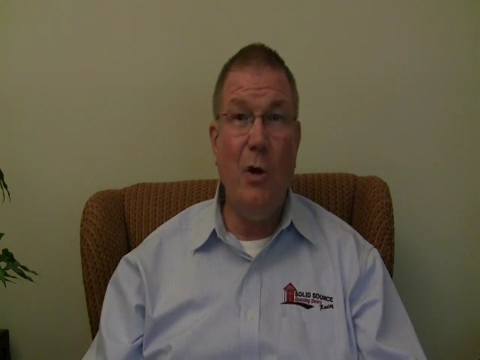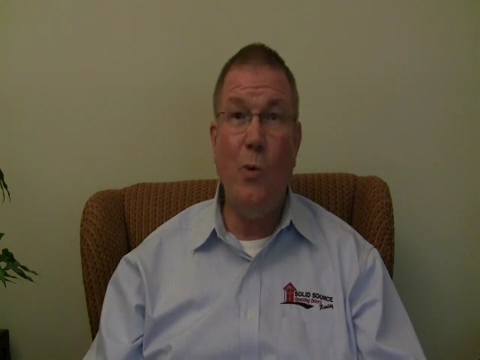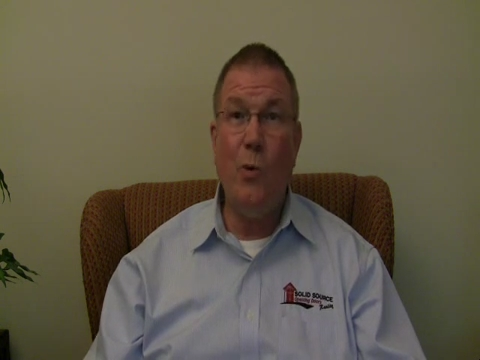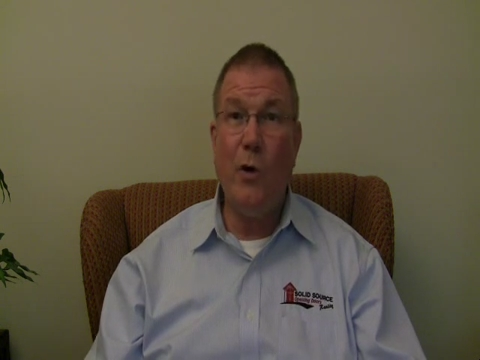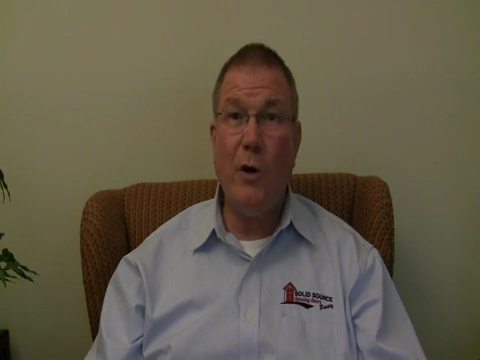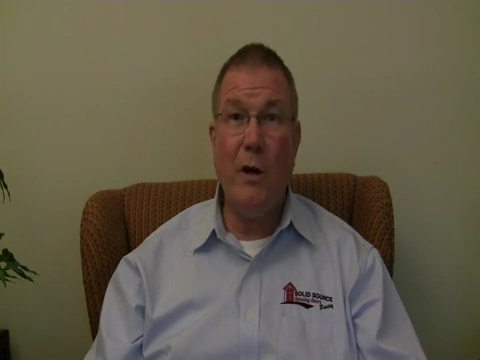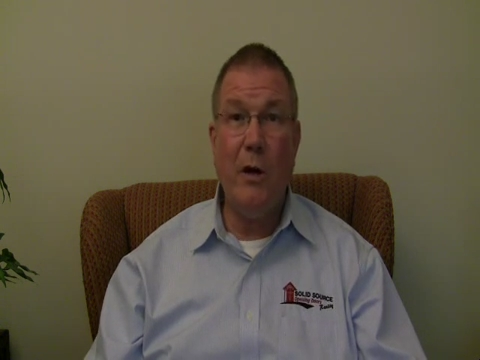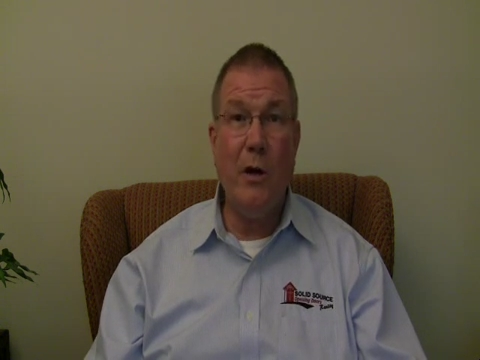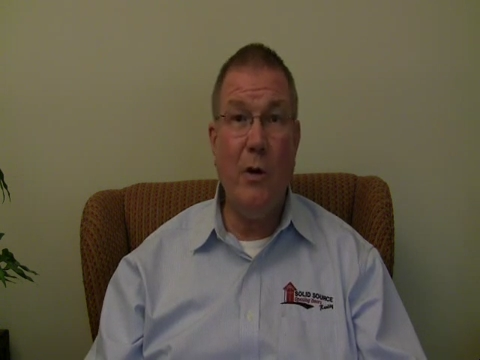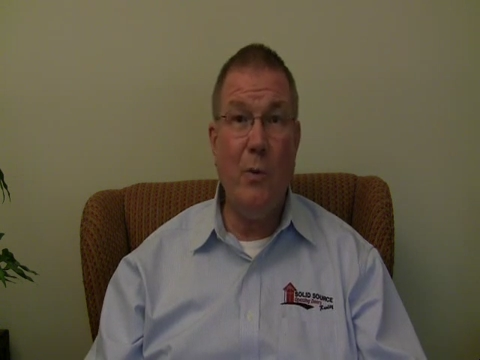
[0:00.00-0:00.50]

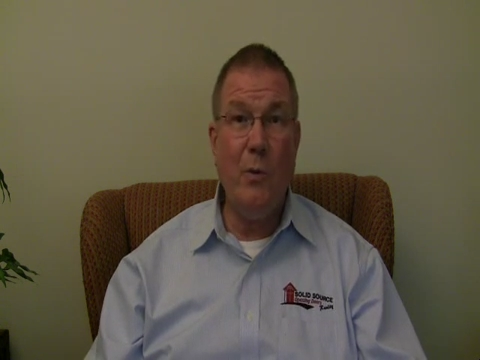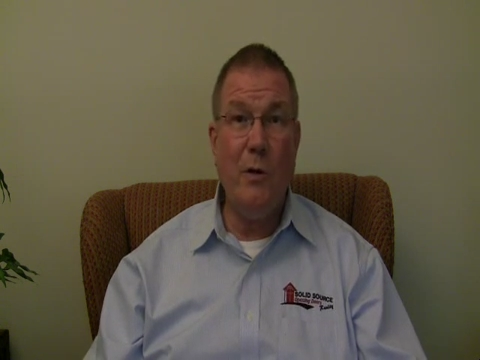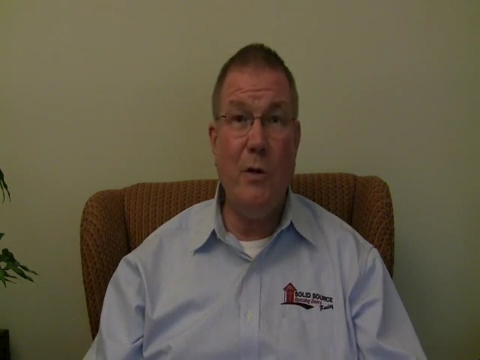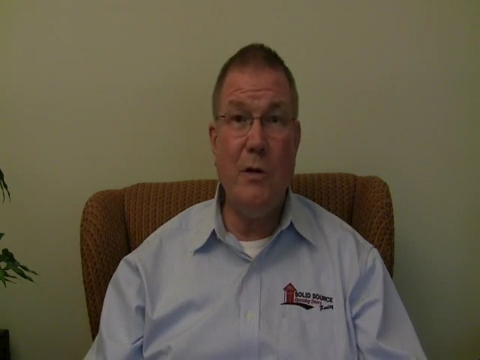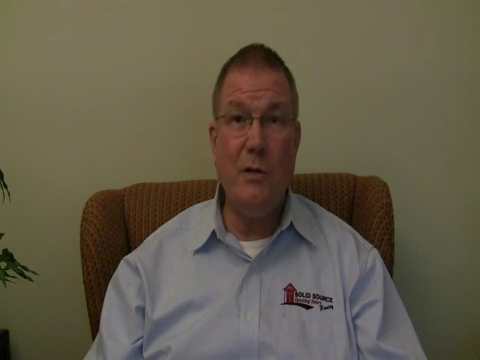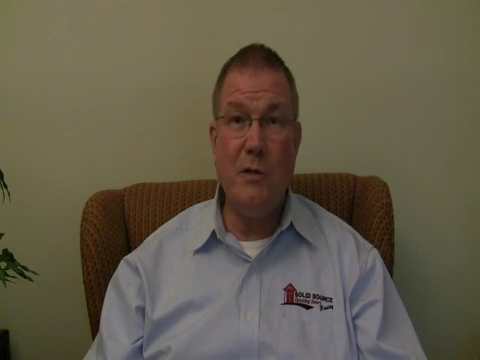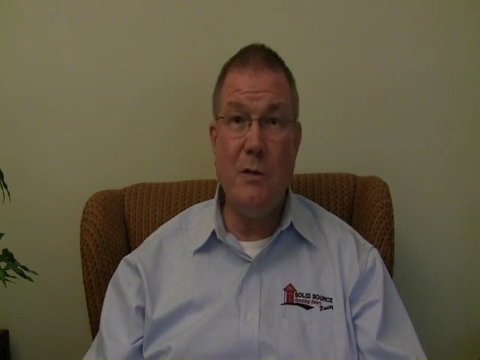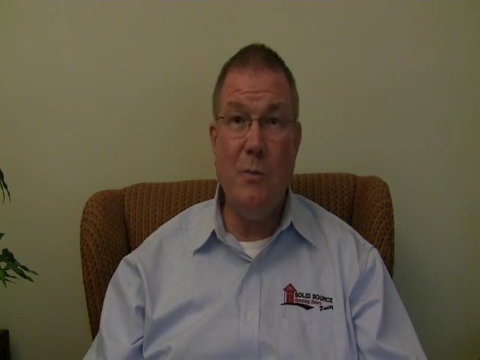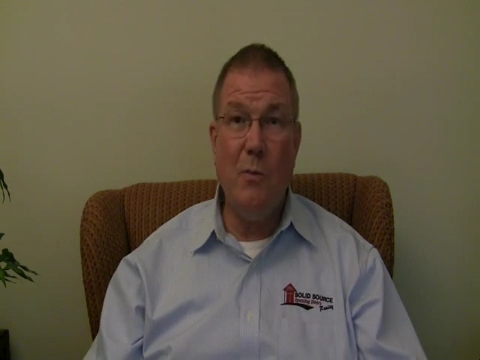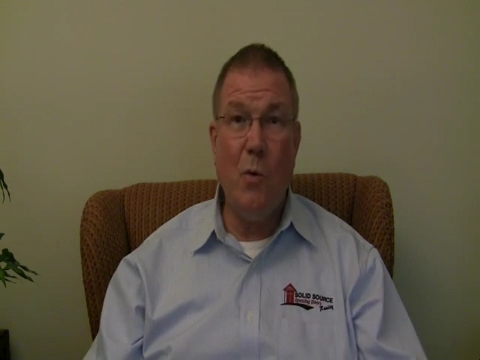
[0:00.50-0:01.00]
We're going to go
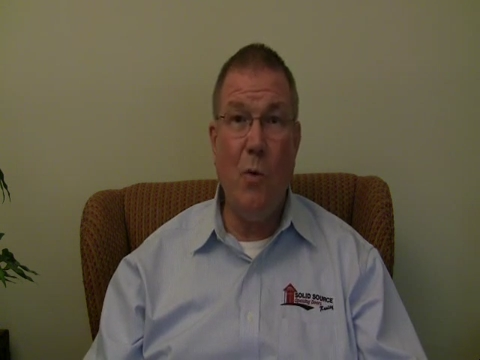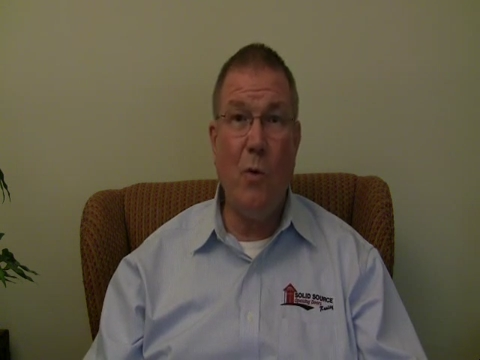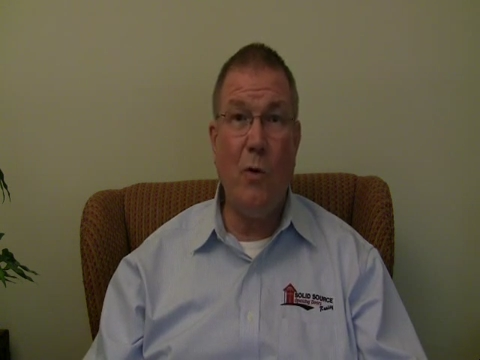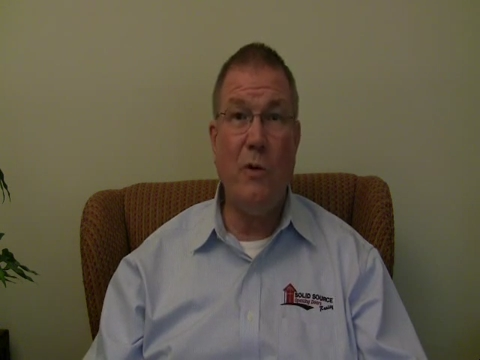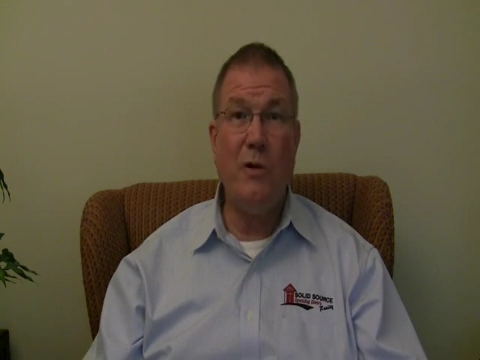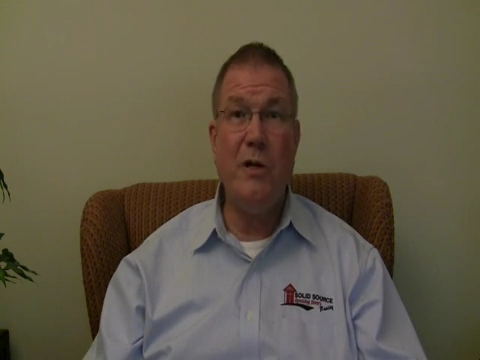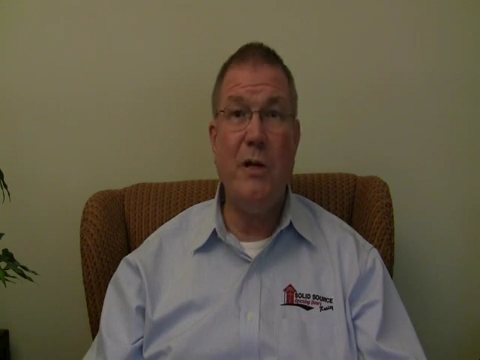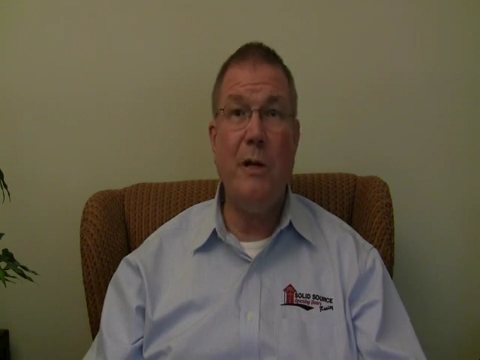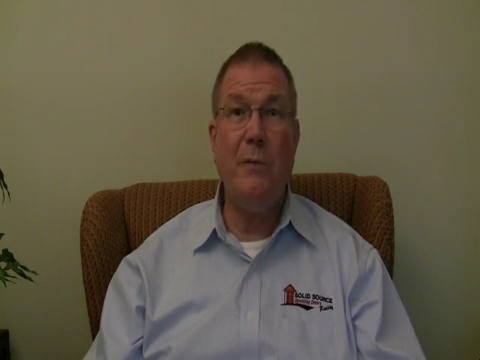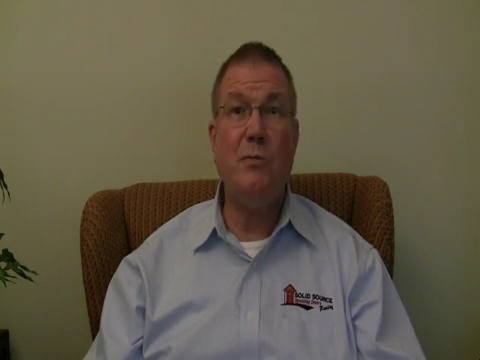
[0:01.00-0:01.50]
into some more
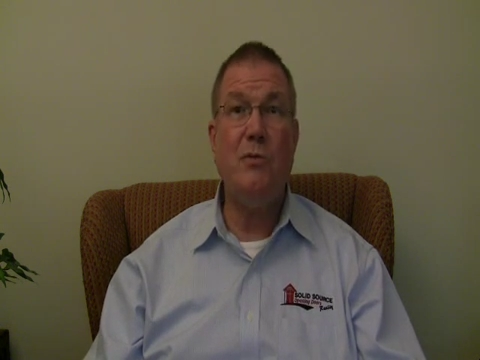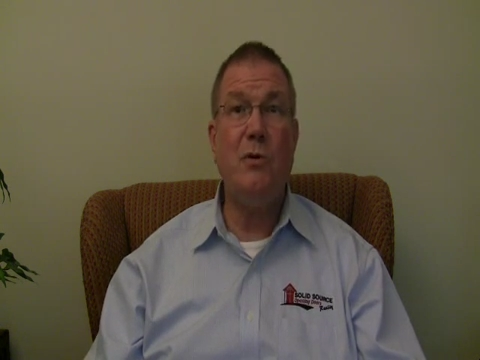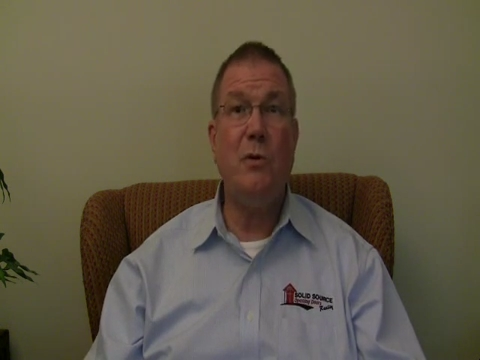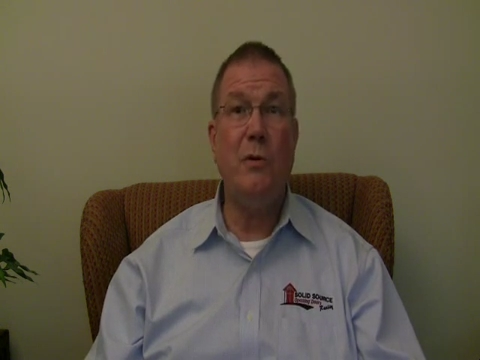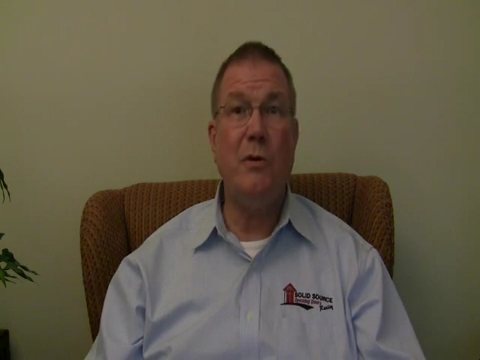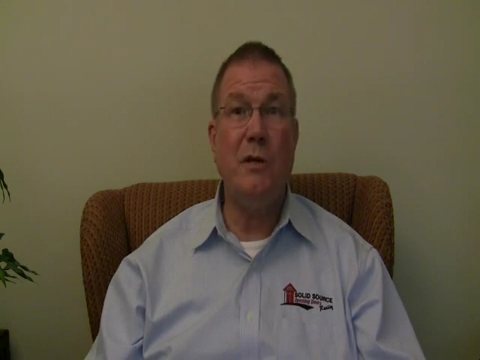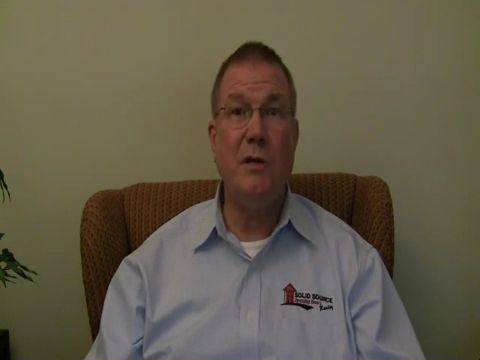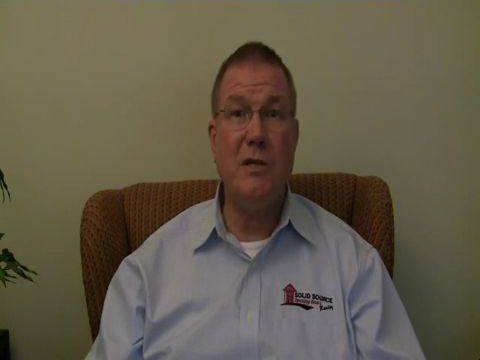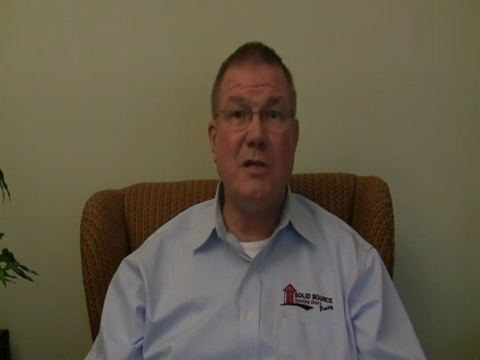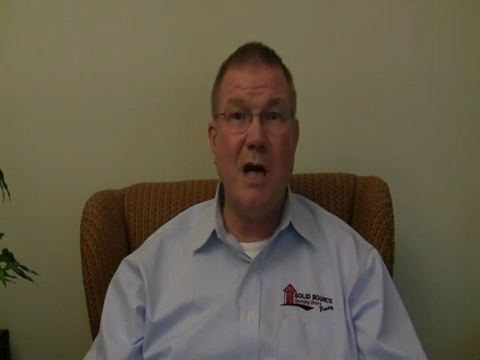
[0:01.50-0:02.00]
tips
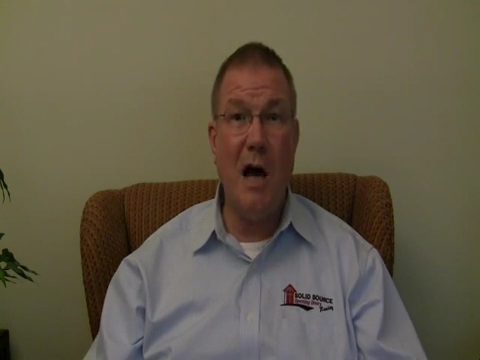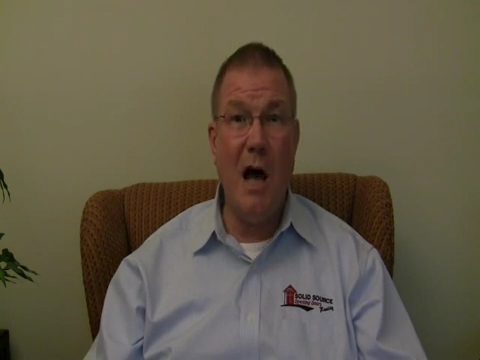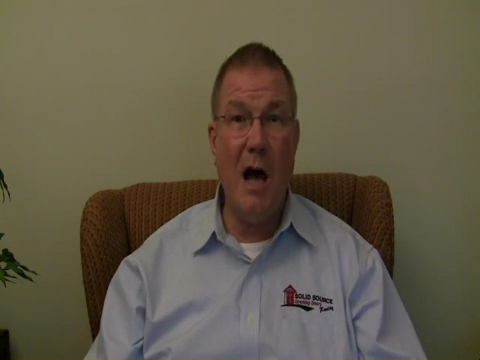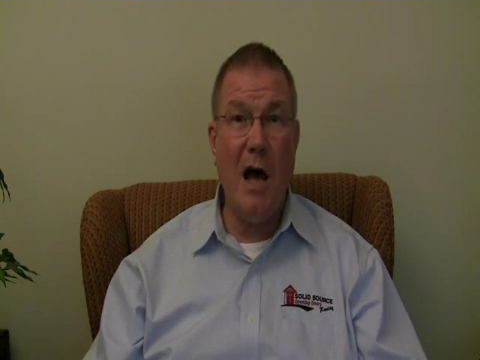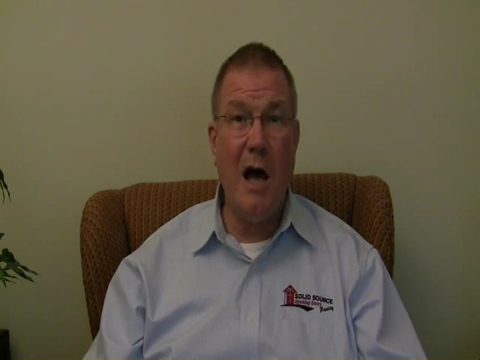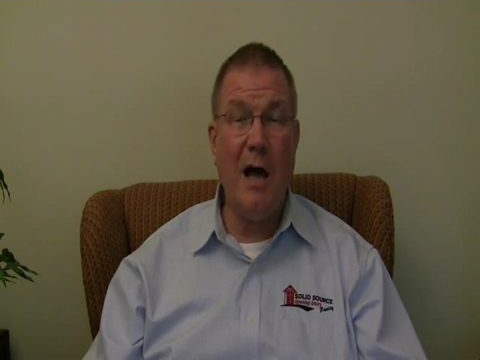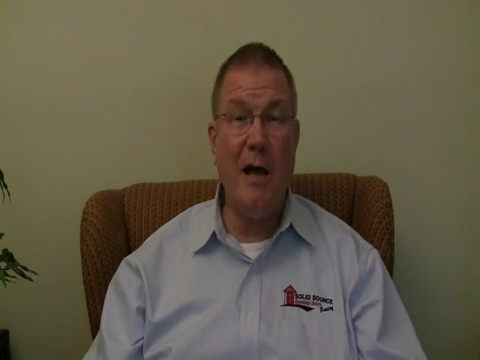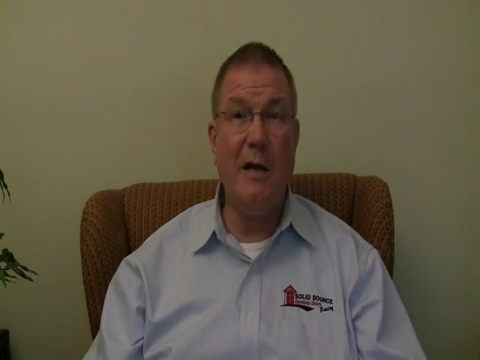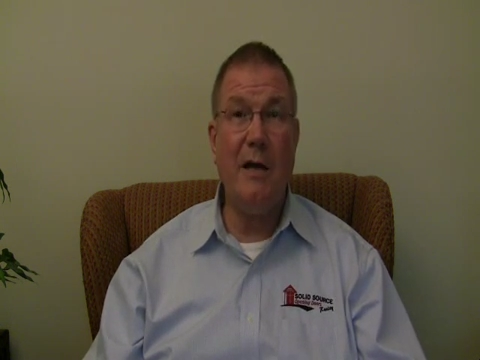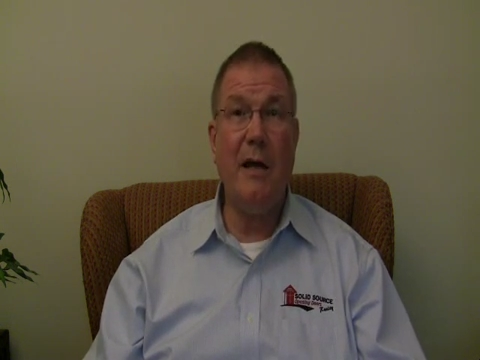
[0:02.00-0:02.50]
on
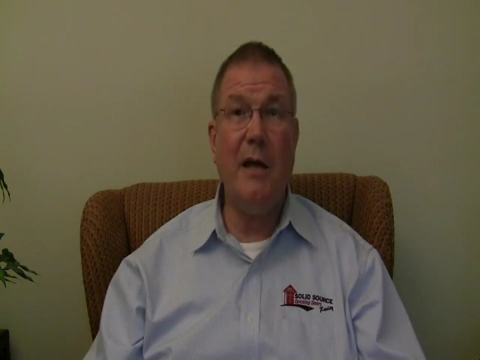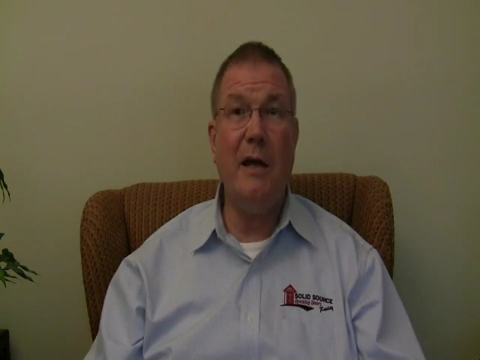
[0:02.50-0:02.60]
design